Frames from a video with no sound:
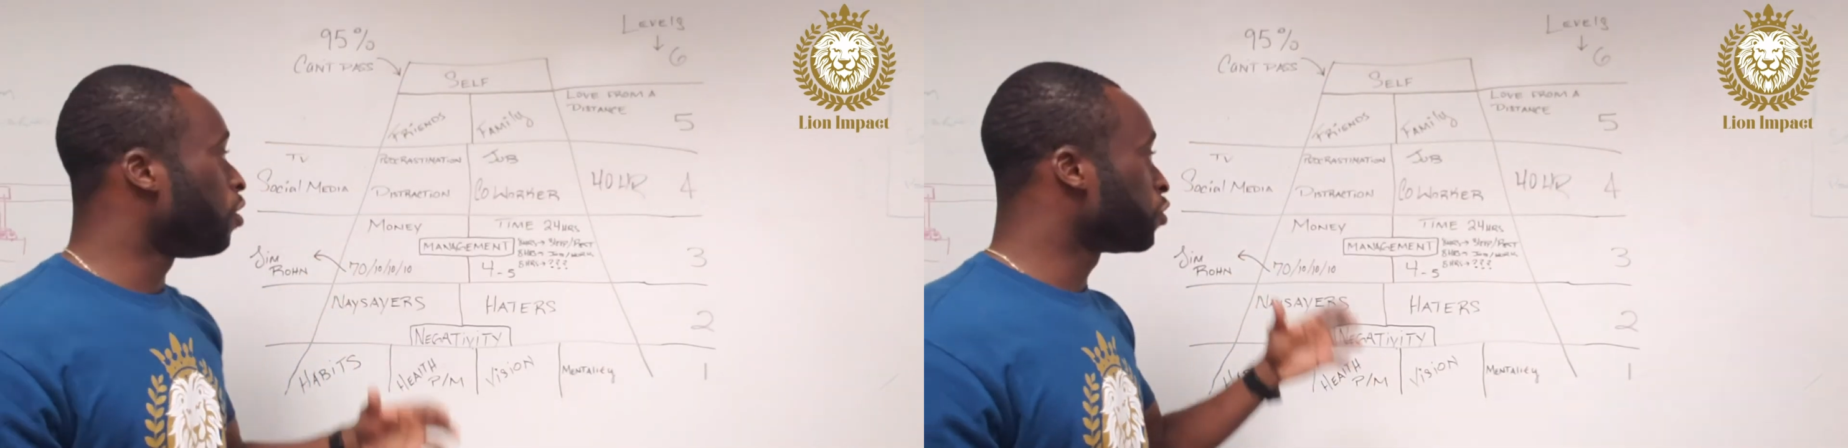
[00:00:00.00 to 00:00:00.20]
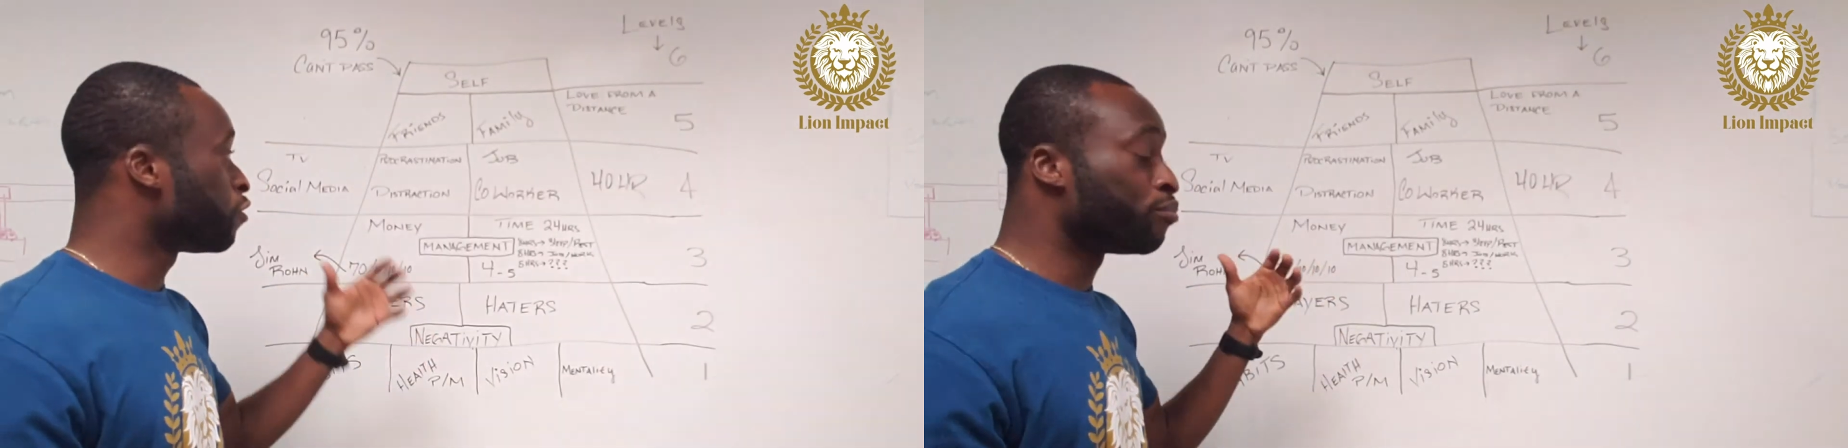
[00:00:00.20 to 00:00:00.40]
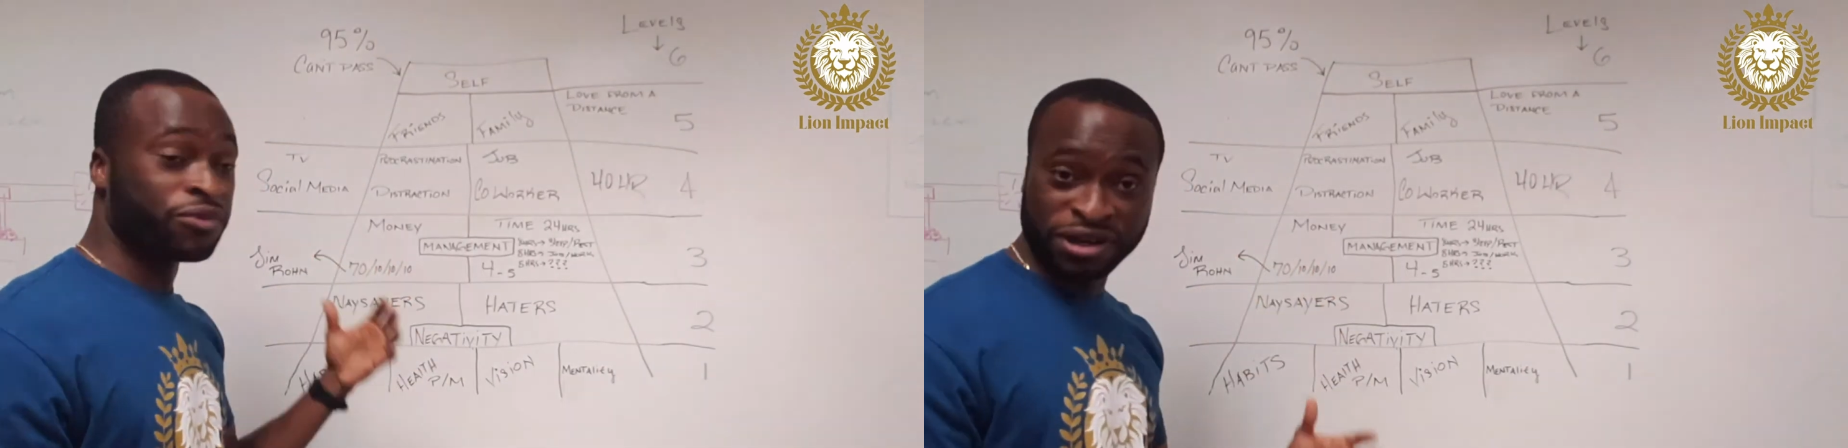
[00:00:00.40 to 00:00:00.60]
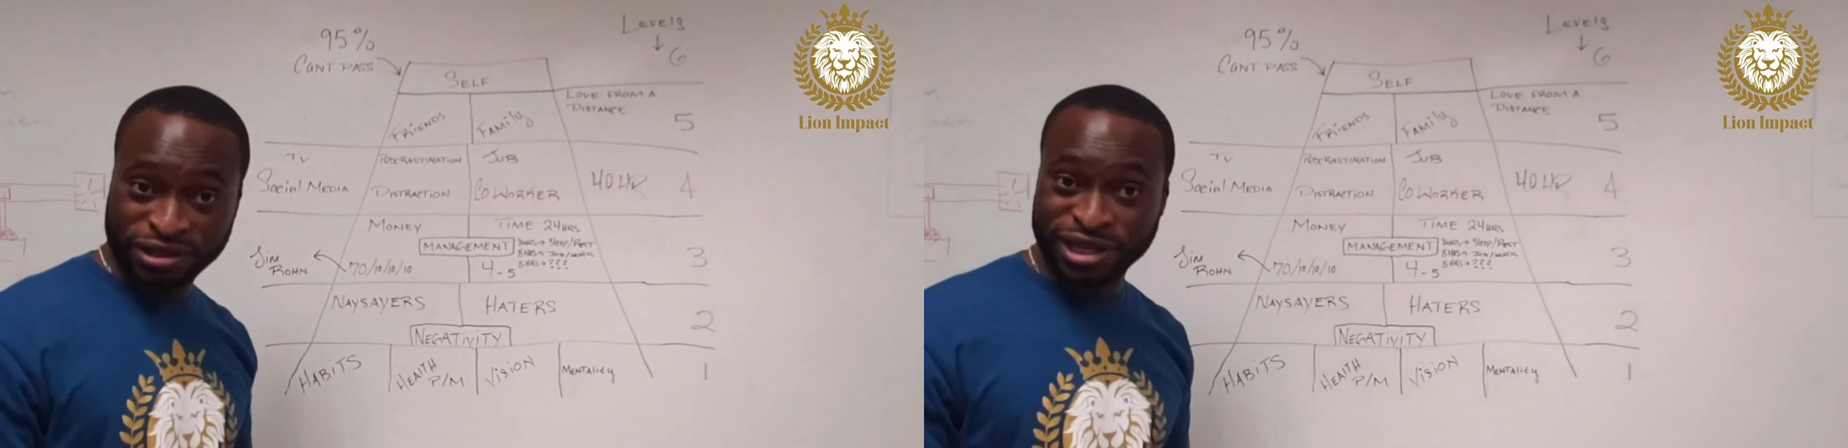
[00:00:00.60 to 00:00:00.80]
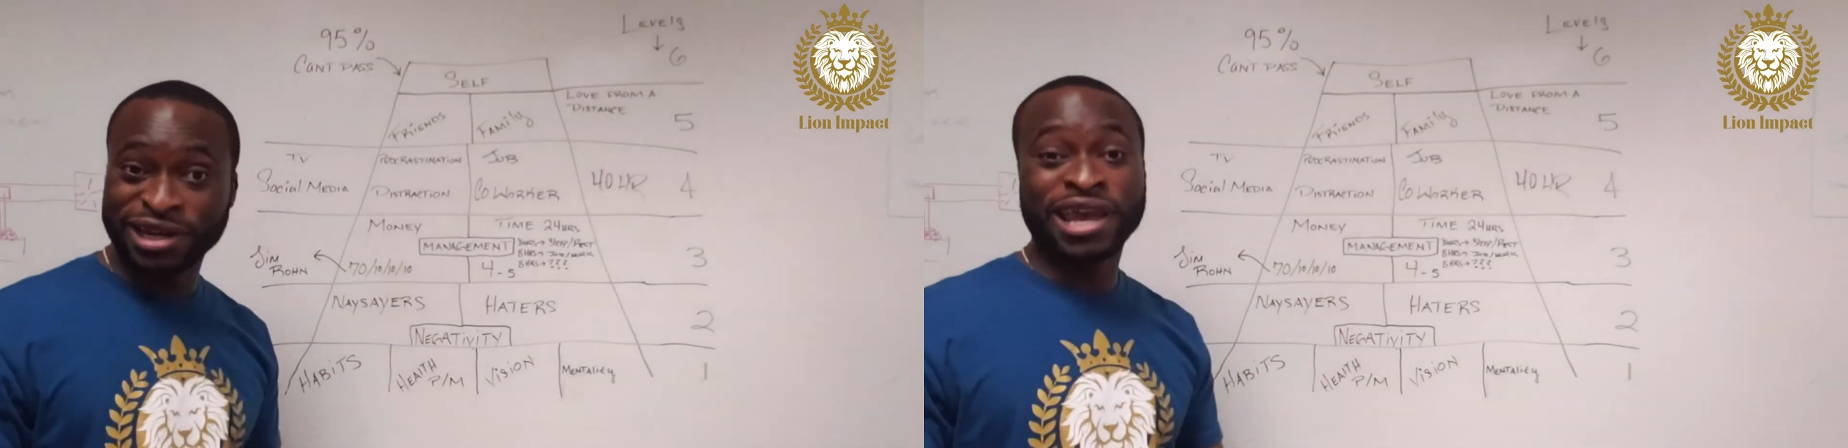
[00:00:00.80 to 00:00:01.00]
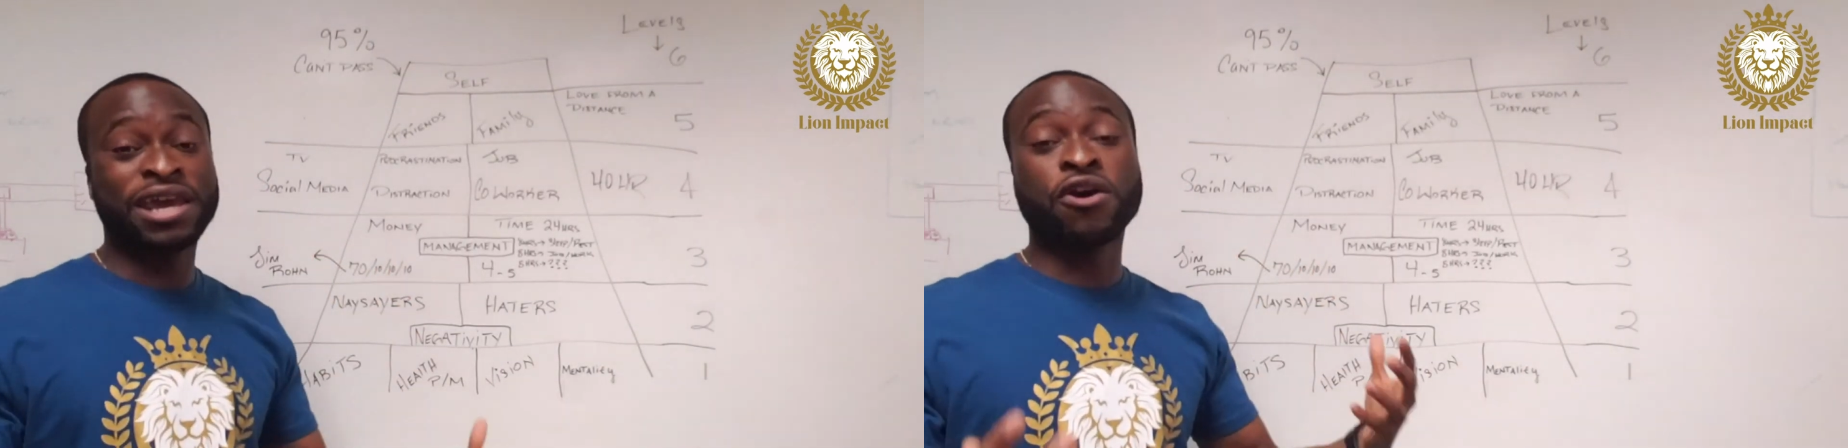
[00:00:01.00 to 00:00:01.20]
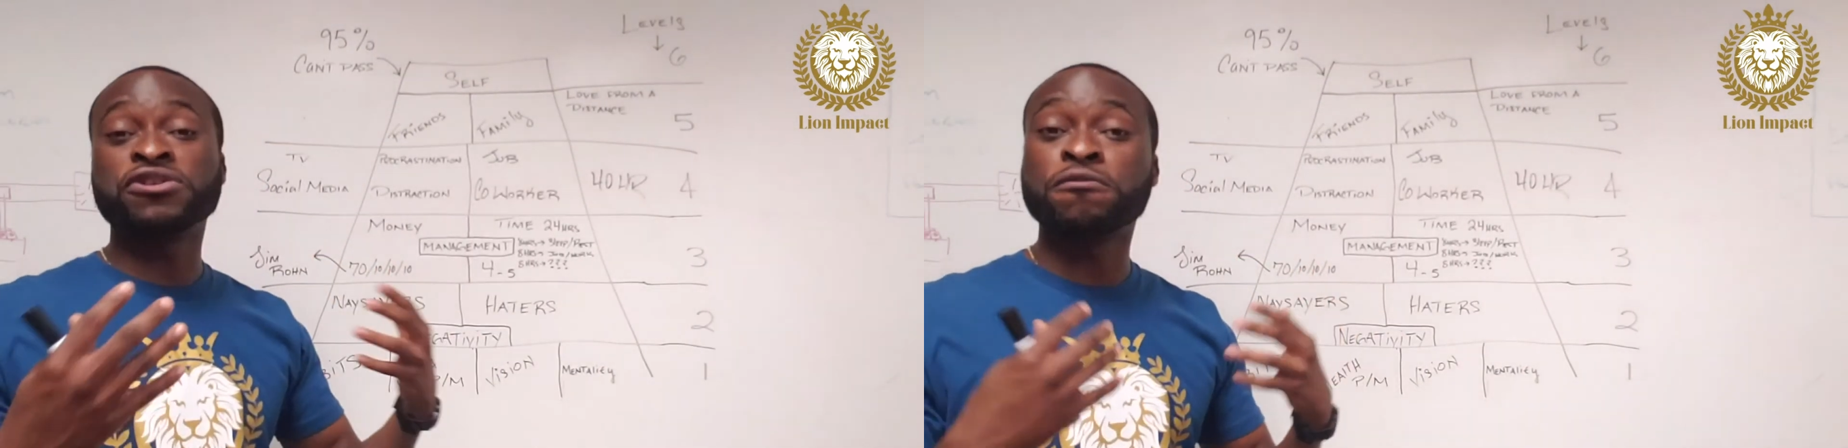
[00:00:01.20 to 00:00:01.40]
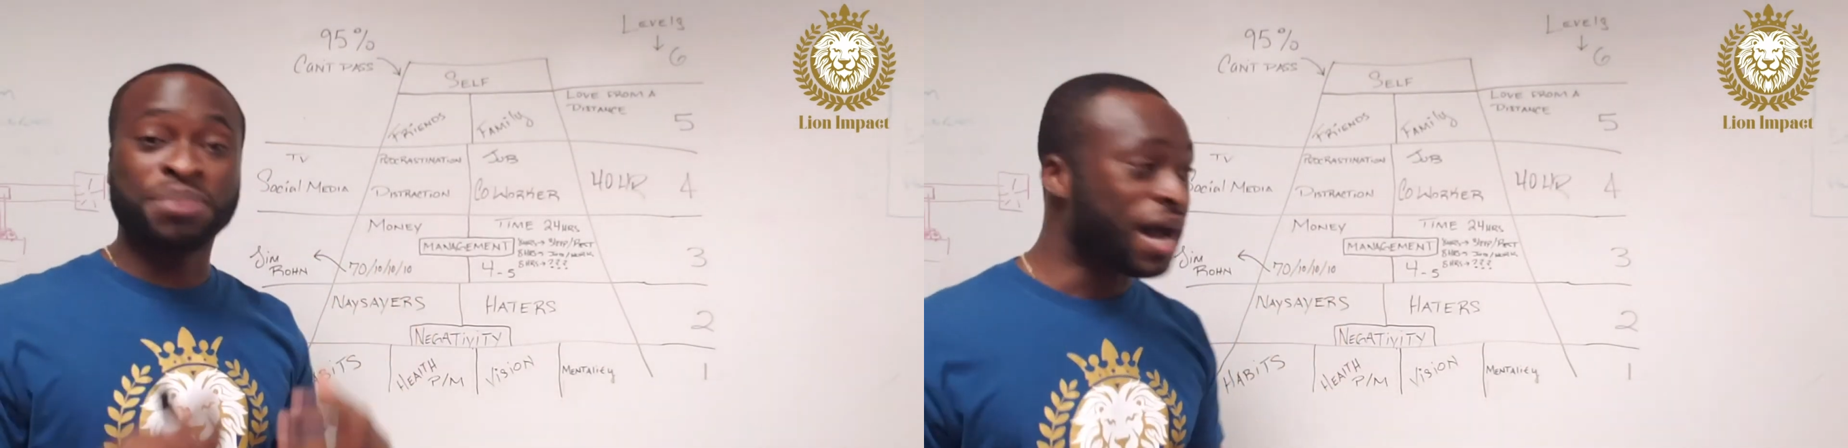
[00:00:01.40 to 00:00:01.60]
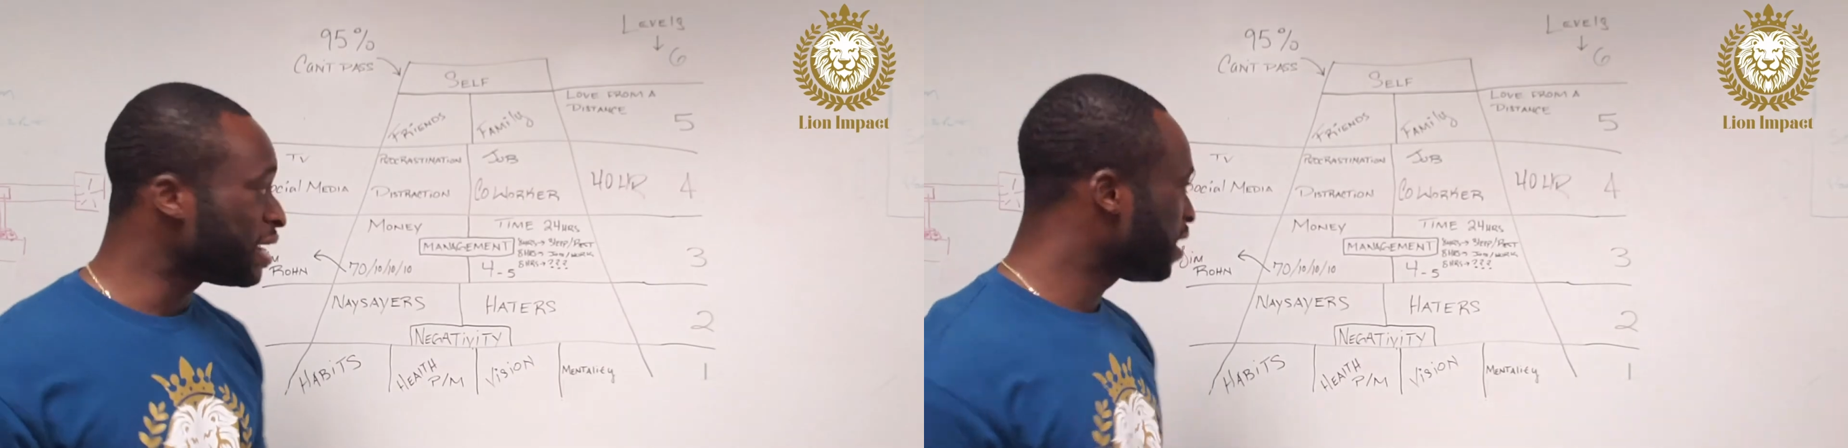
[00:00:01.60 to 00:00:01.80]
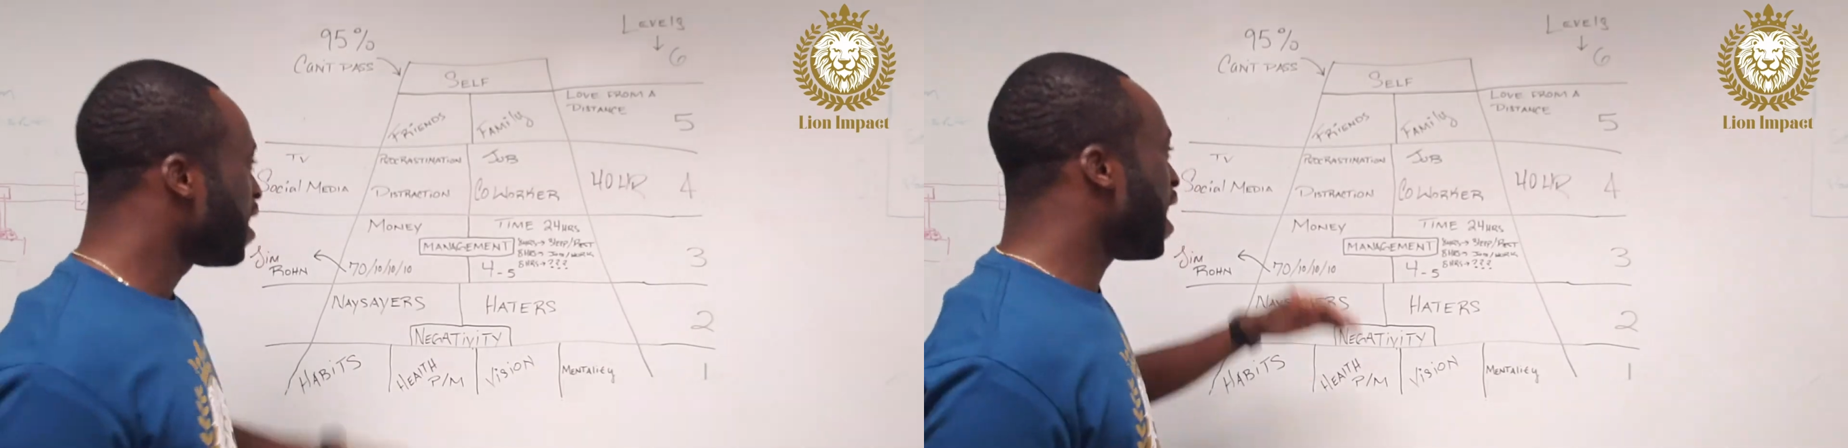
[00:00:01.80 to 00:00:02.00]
on your breathing and on your body